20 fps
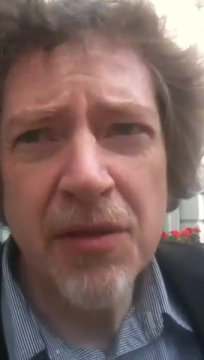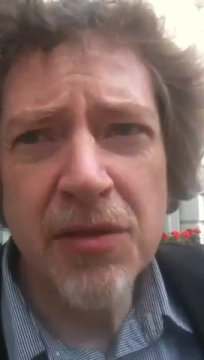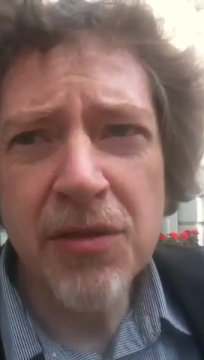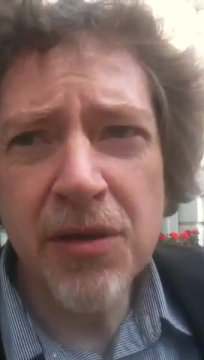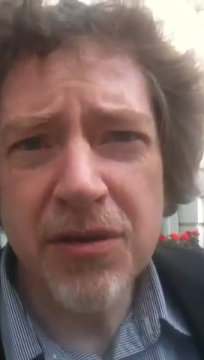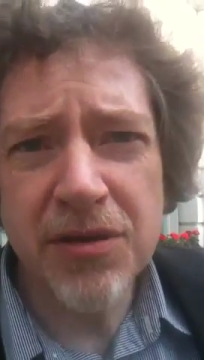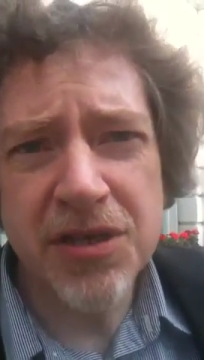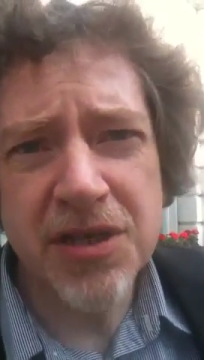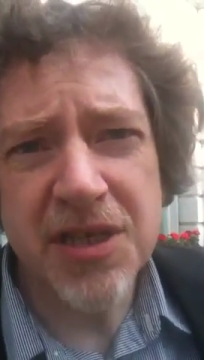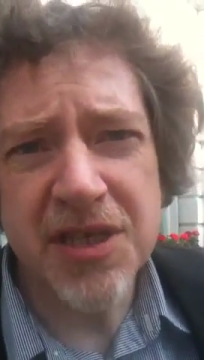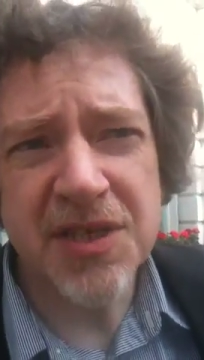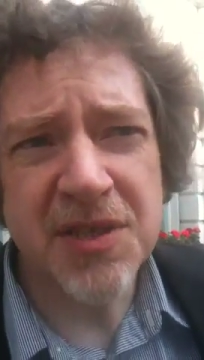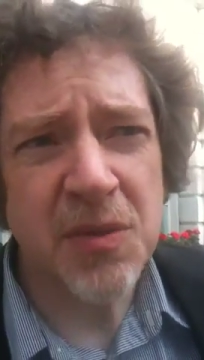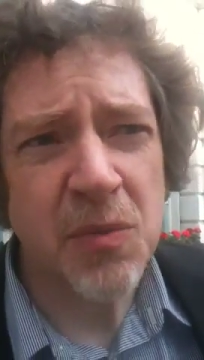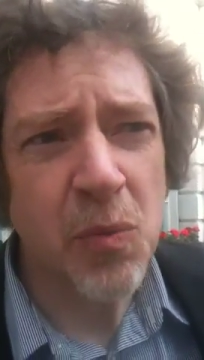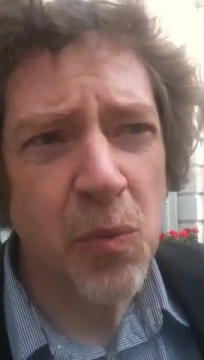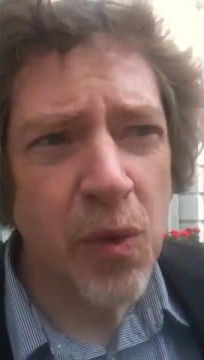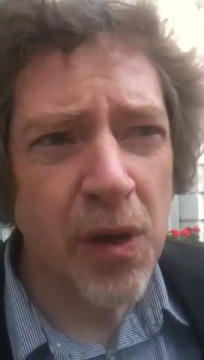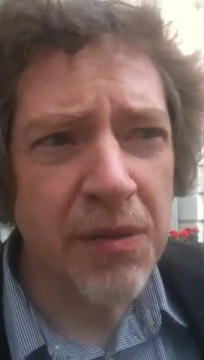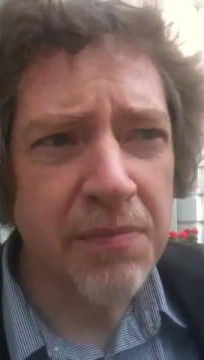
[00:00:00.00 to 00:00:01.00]
not just
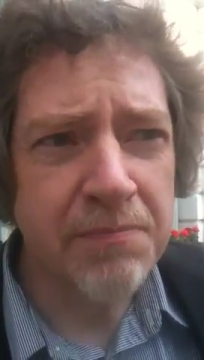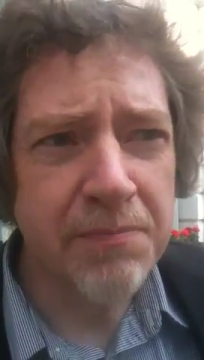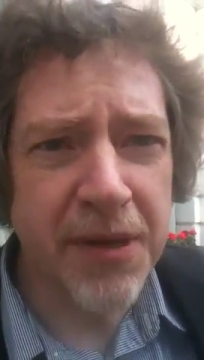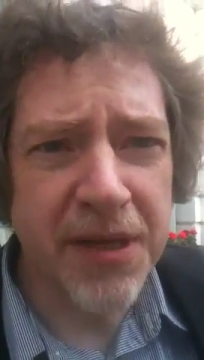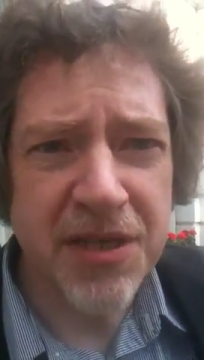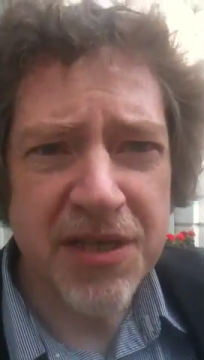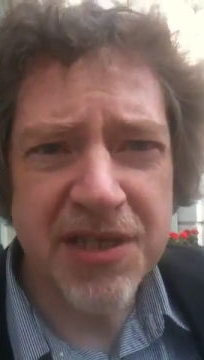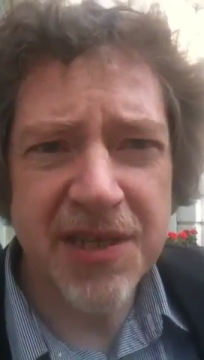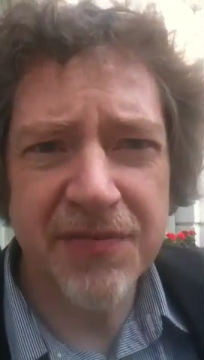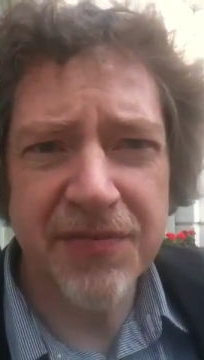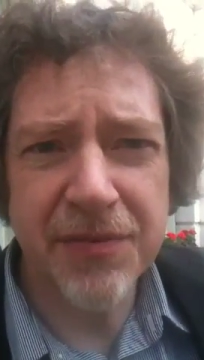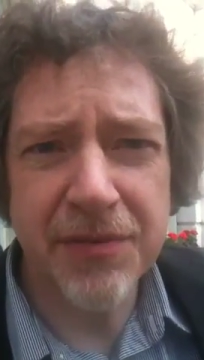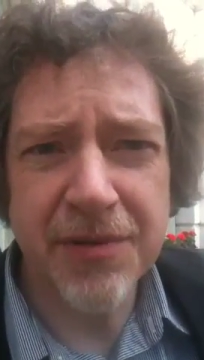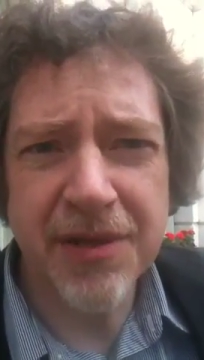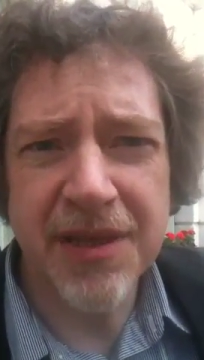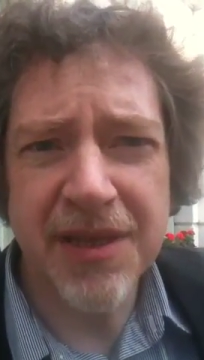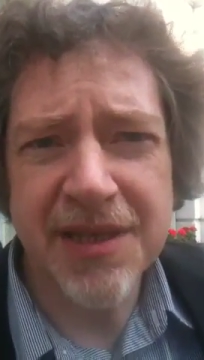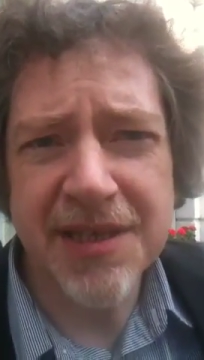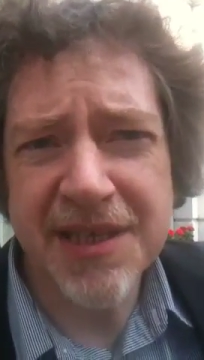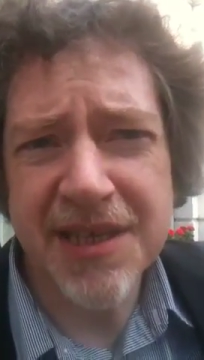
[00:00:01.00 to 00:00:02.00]
one bunch of
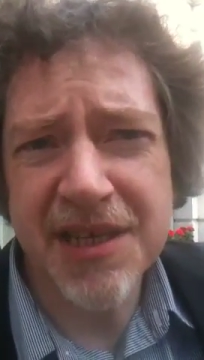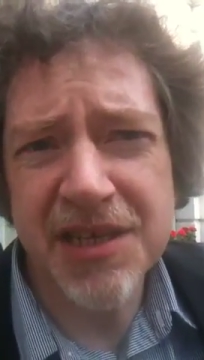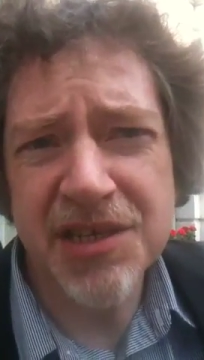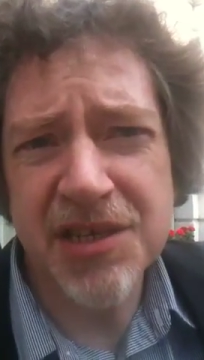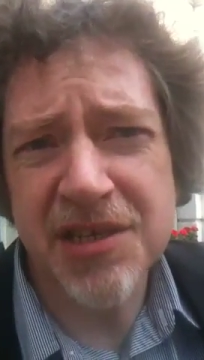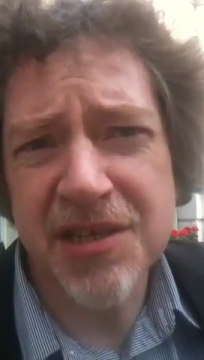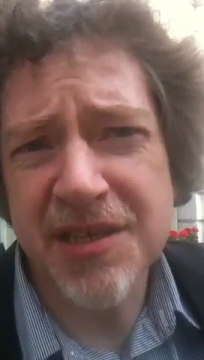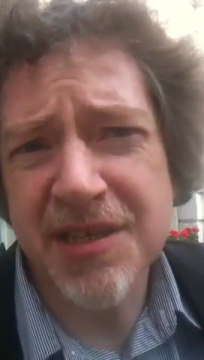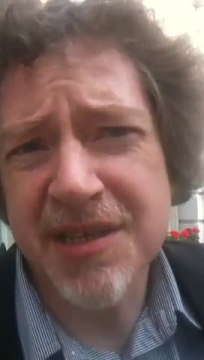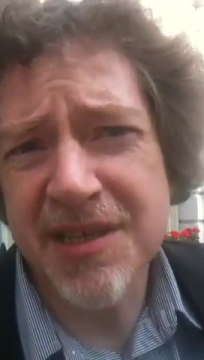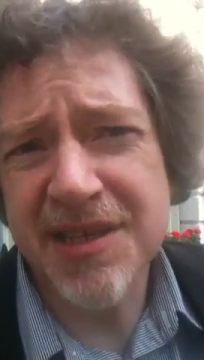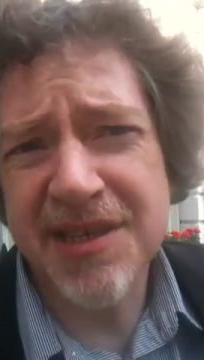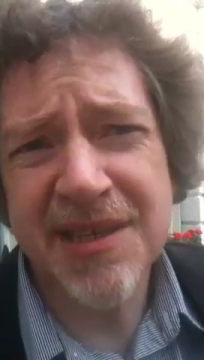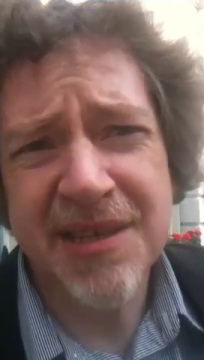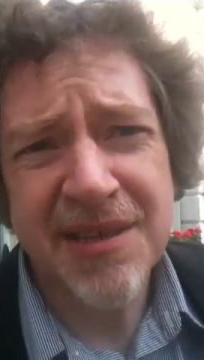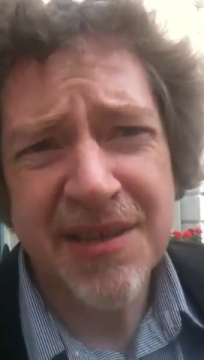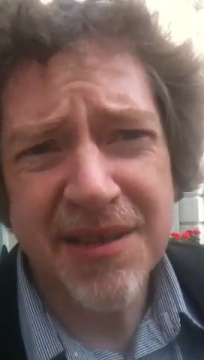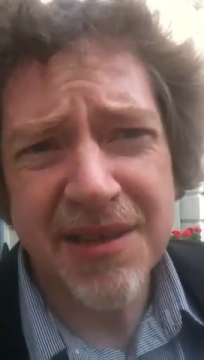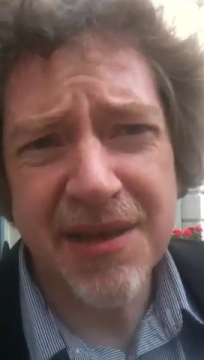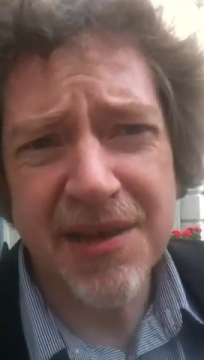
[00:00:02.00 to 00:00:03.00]

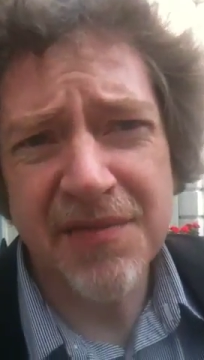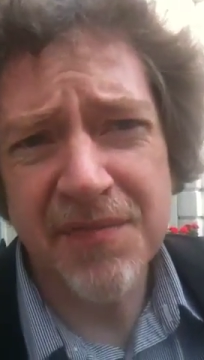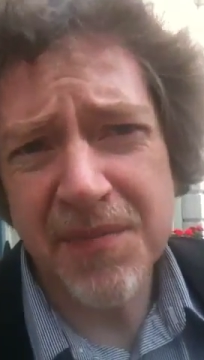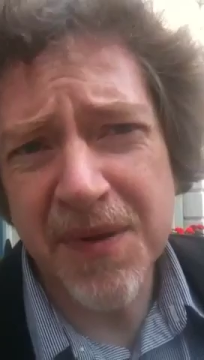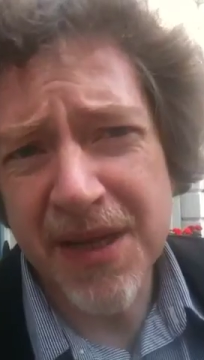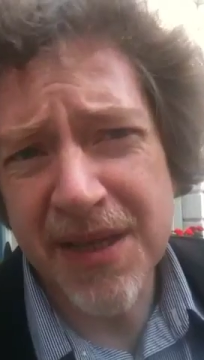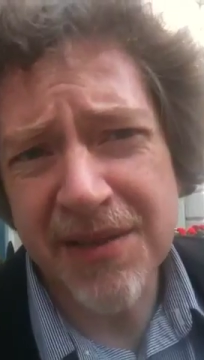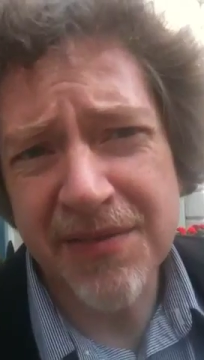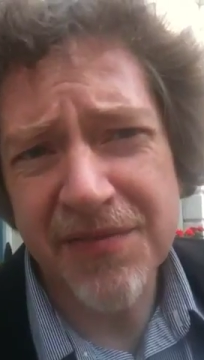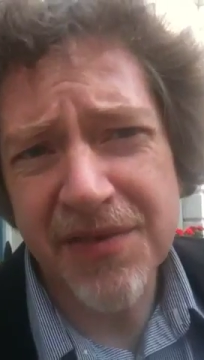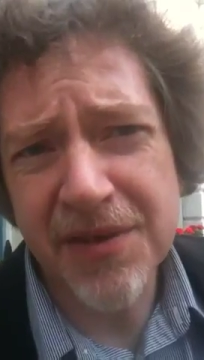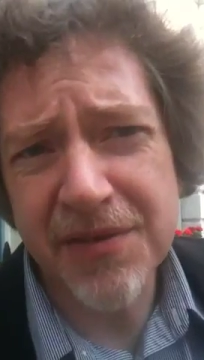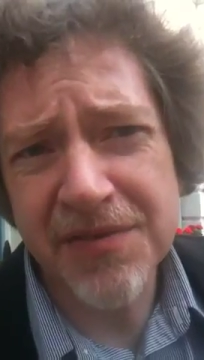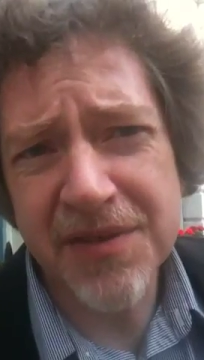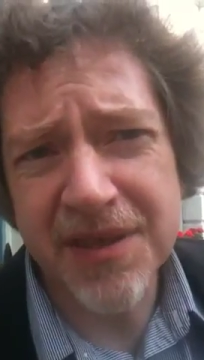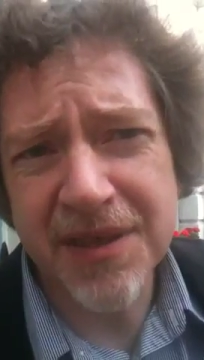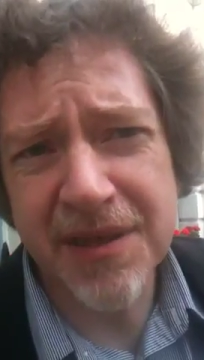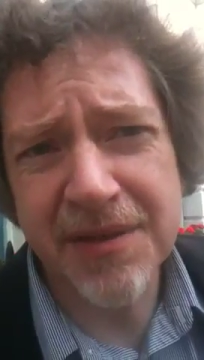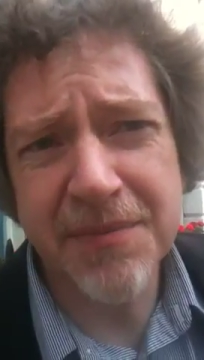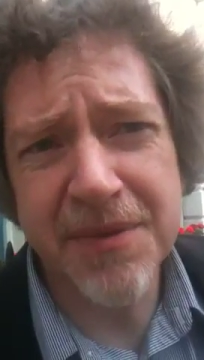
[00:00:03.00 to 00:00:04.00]
organisations that have been
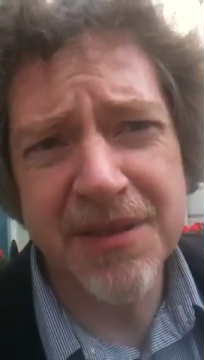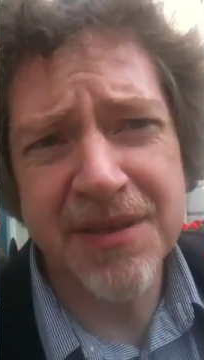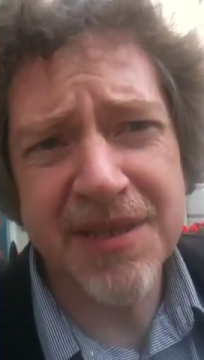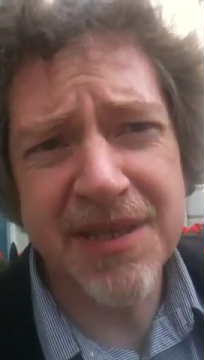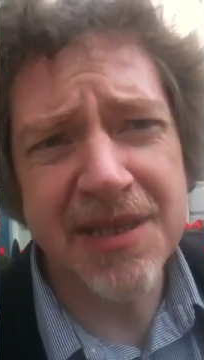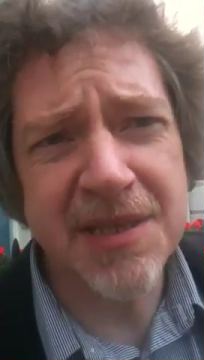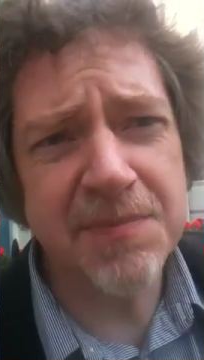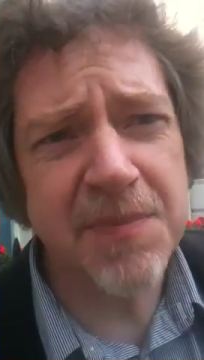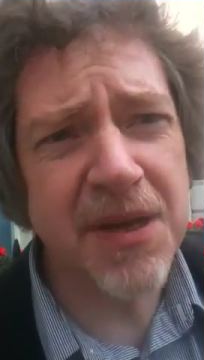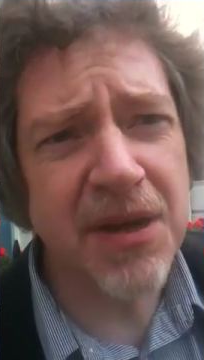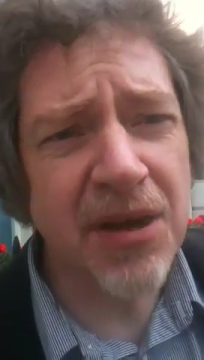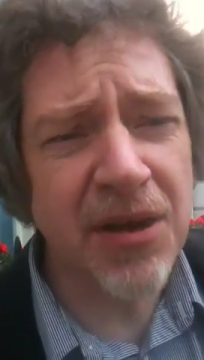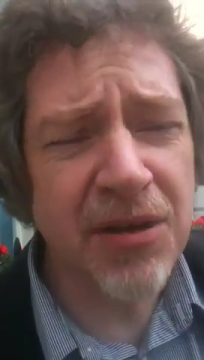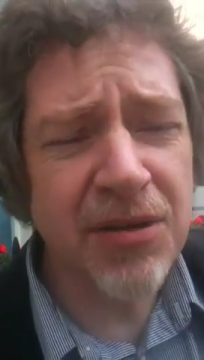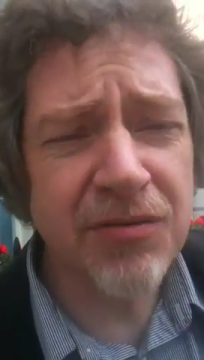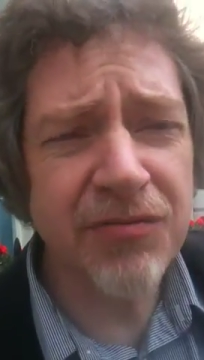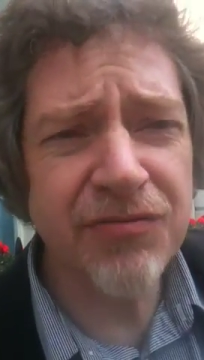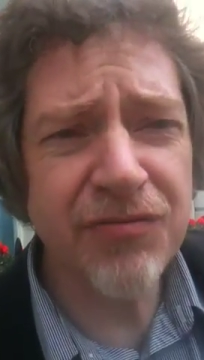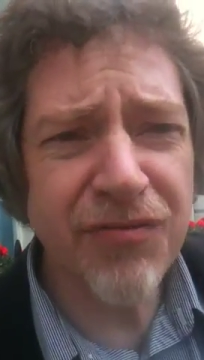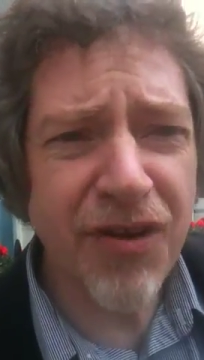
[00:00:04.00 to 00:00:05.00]
involved in communities, but a
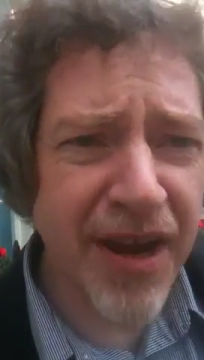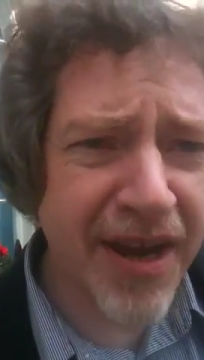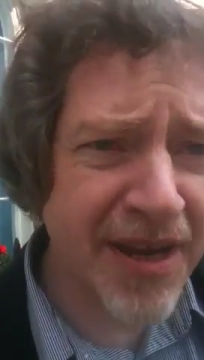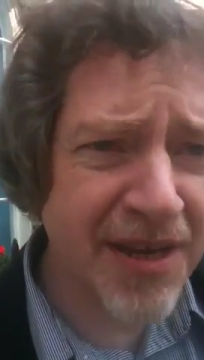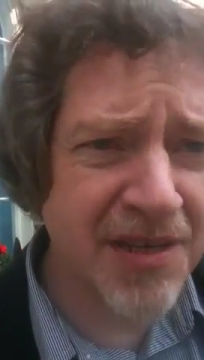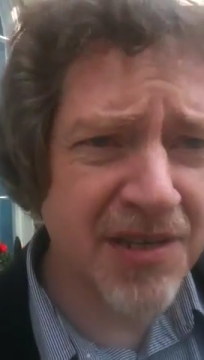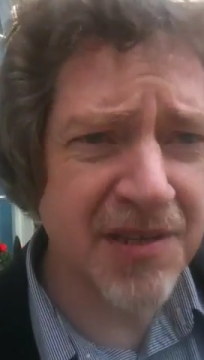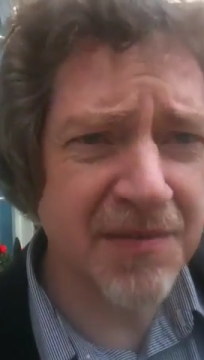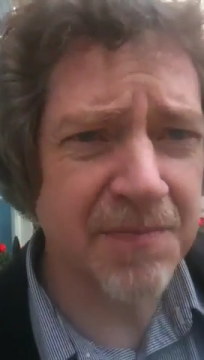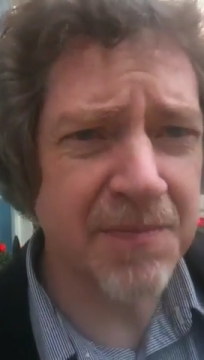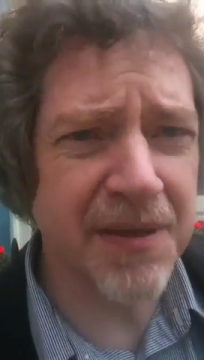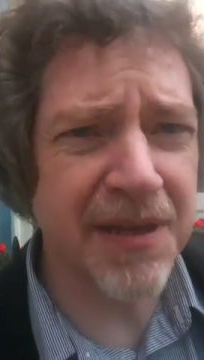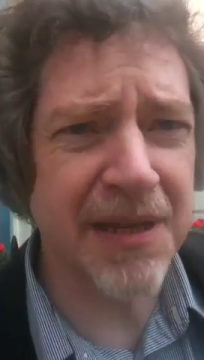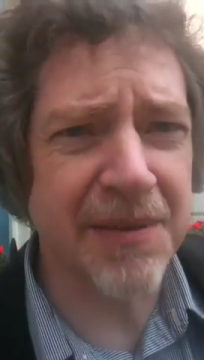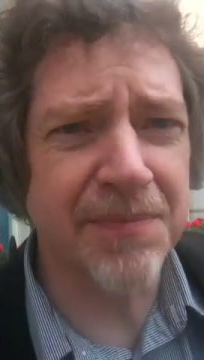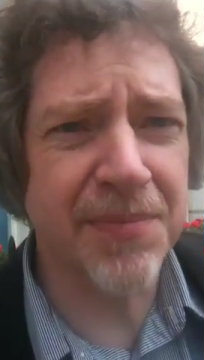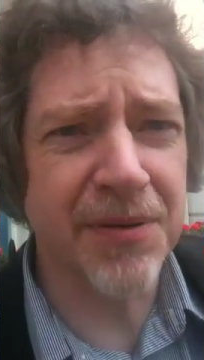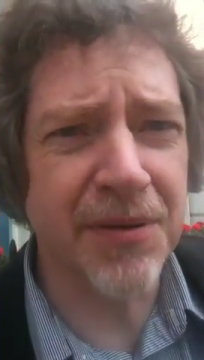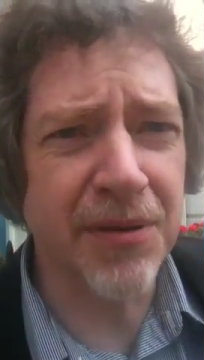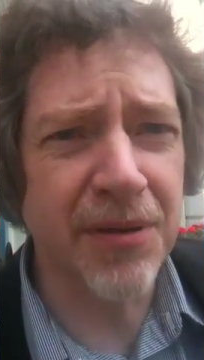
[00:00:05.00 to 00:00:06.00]
whole range of
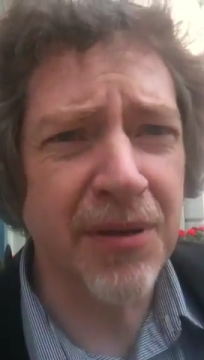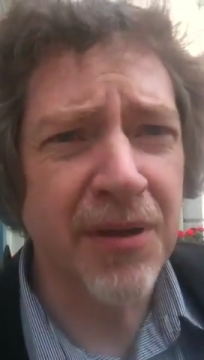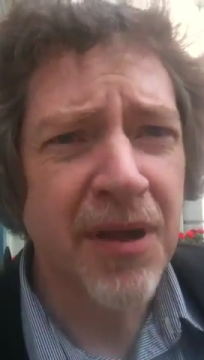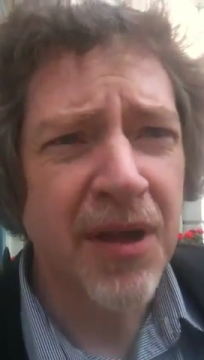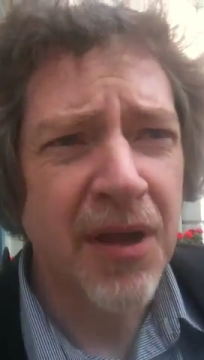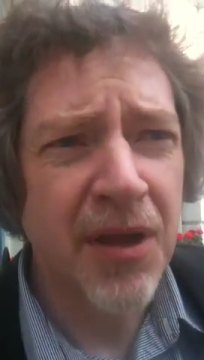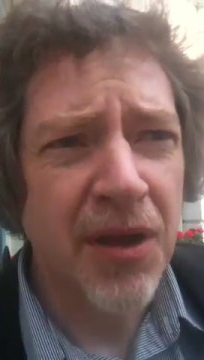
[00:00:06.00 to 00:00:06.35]
people